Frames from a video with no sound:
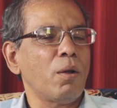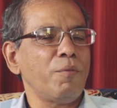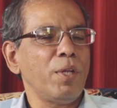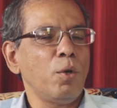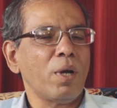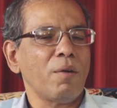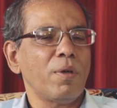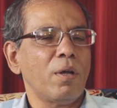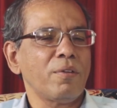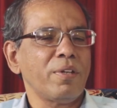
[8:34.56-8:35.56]
Now, when you look at
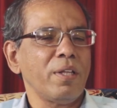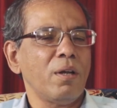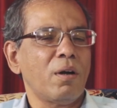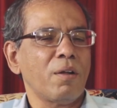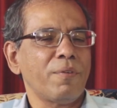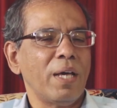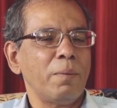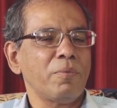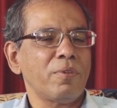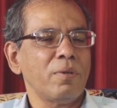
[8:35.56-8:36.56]
velocity, a lot of
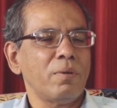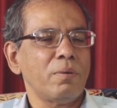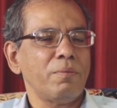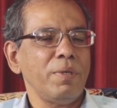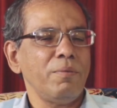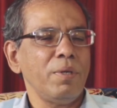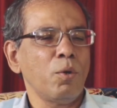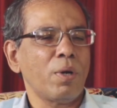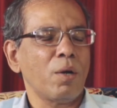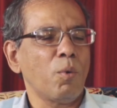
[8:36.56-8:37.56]
times though, we
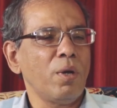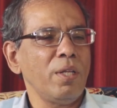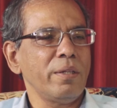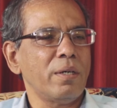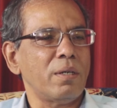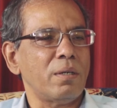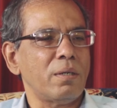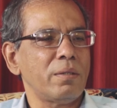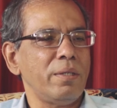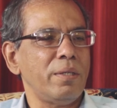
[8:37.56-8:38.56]
look at only
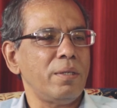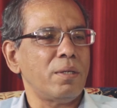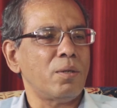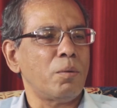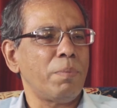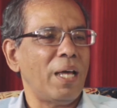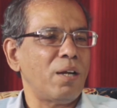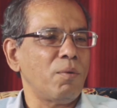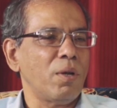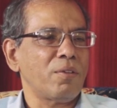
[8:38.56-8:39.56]
the
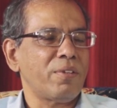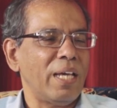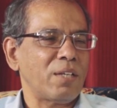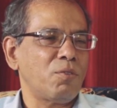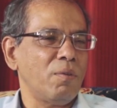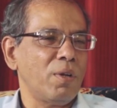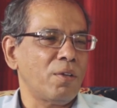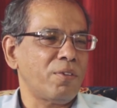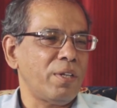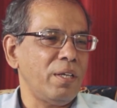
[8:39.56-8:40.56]
planned velocity, actual
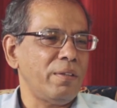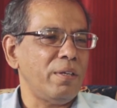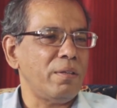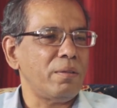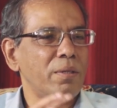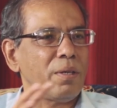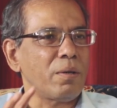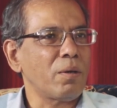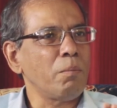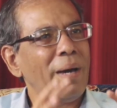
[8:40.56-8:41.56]
velocity, the
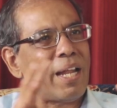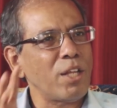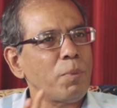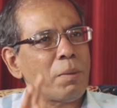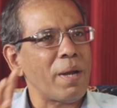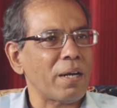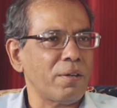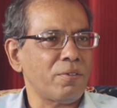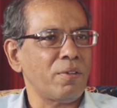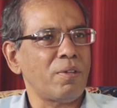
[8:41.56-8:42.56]
management
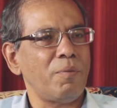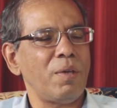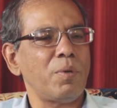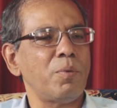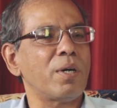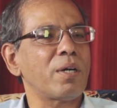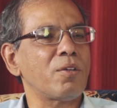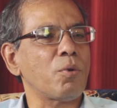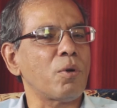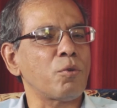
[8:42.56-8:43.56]
practices, the way we work
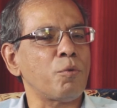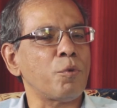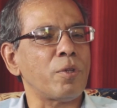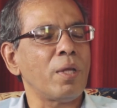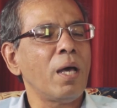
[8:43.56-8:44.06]
and so on and so forth.